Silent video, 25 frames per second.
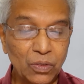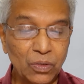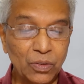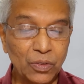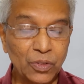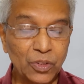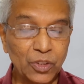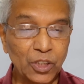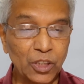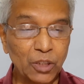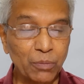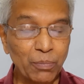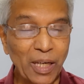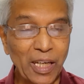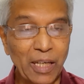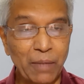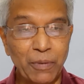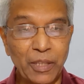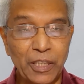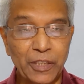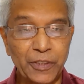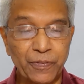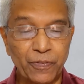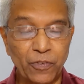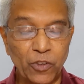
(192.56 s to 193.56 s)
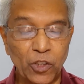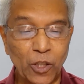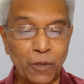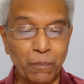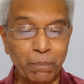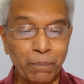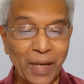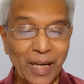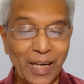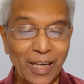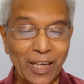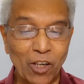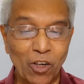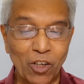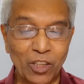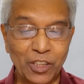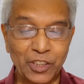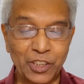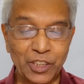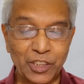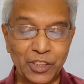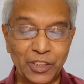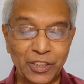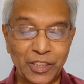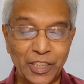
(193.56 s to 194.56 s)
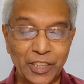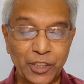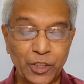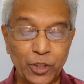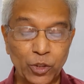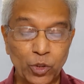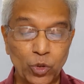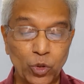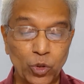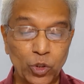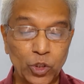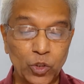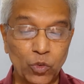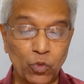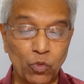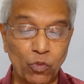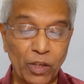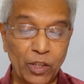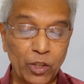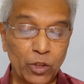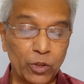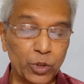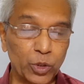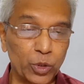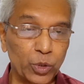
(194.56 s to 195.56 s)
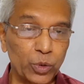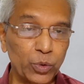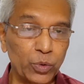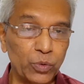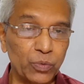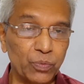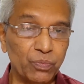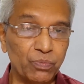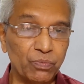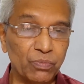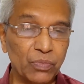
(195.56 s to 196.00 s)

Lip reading: So the Bible is full of paradoxes. Just to quote one or two.